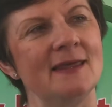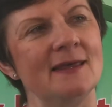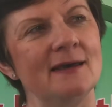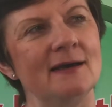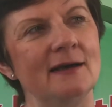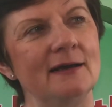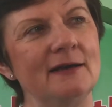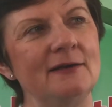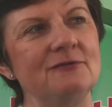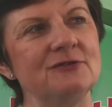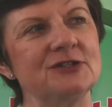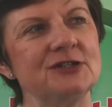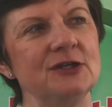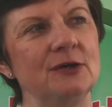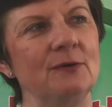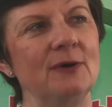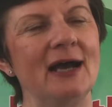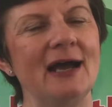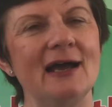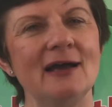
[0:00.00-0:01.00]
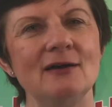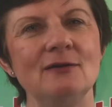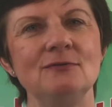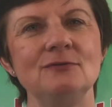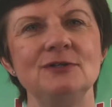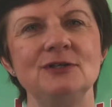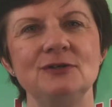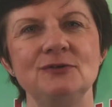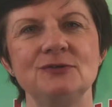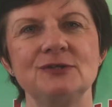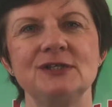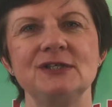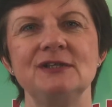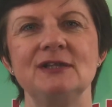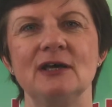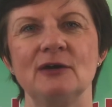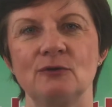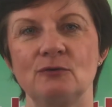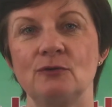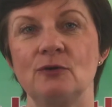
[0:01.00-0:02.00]
And if so, how do you see
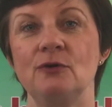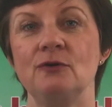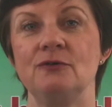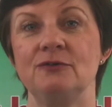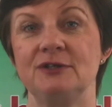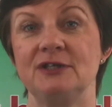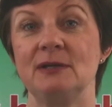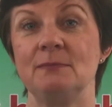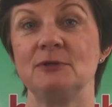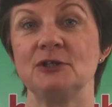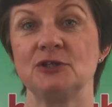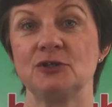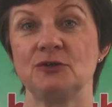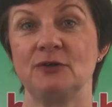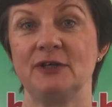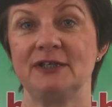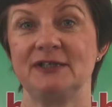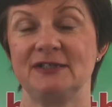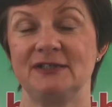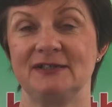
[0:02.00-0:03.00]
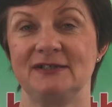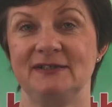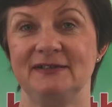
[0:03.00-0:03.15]
that growth demonstrated?